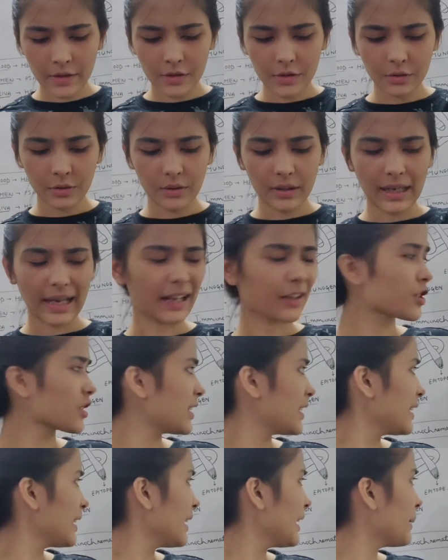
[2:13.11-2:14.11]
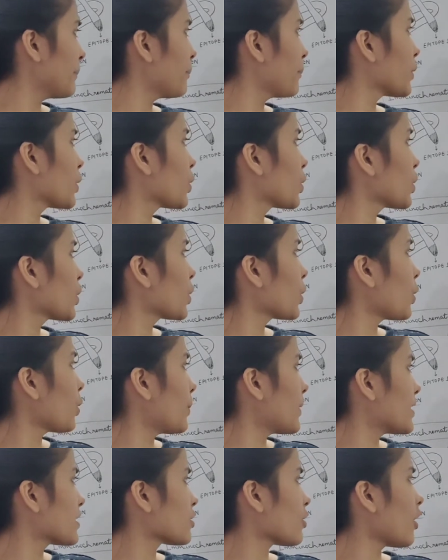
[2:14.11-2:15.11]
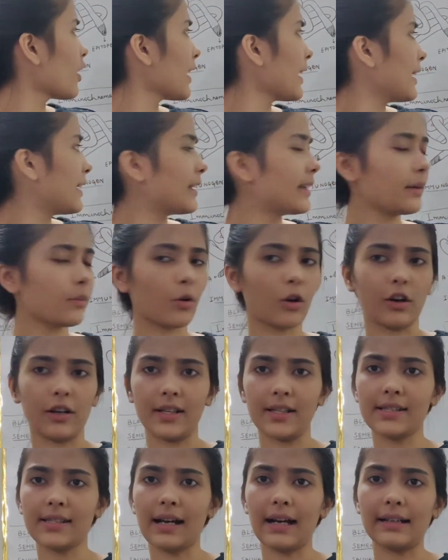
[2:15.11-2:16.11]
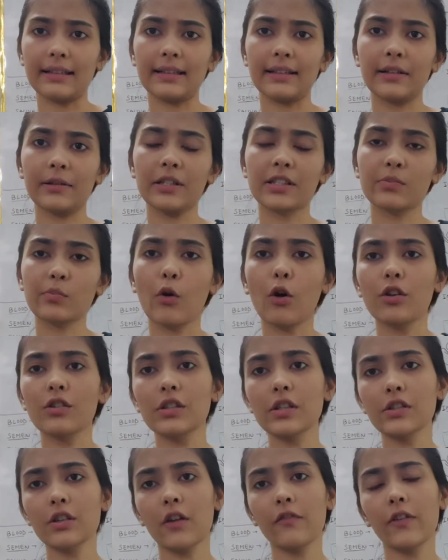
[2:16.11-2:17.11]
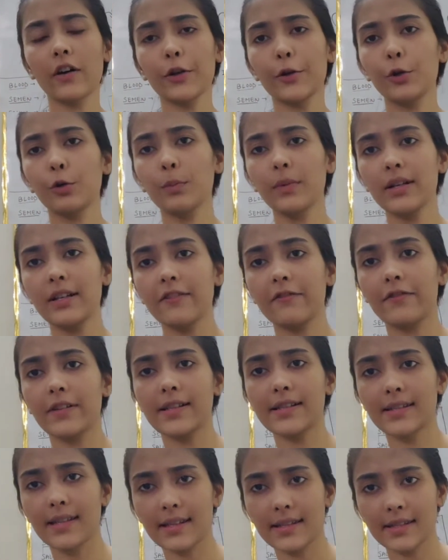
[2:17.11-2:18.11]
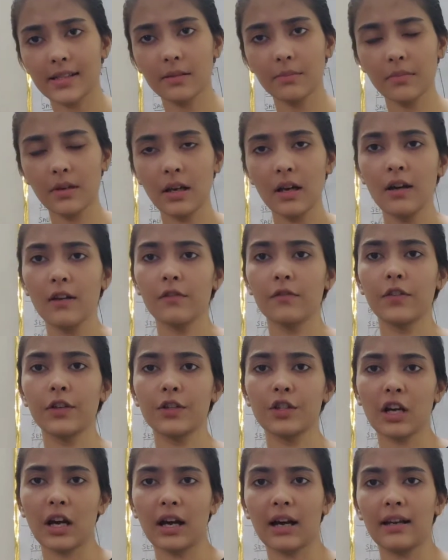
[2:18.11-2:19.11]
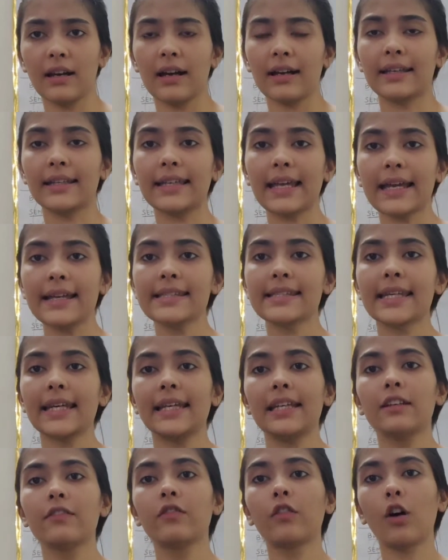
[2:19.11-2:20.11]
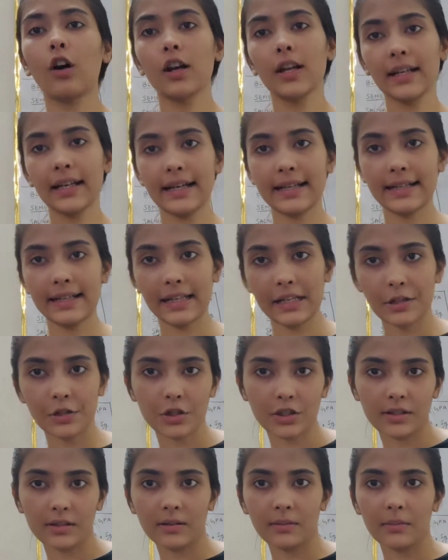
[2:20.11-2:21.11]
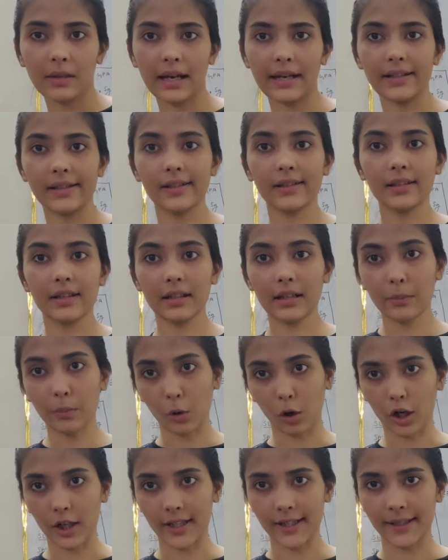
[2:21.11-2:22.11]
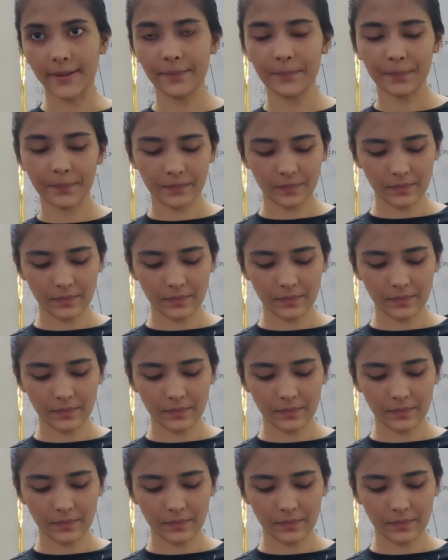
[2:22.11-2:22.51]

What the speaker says: So actually immunoglobulins or antibodies are the responses of our human defense system which are against any foreign antigen entered in a body.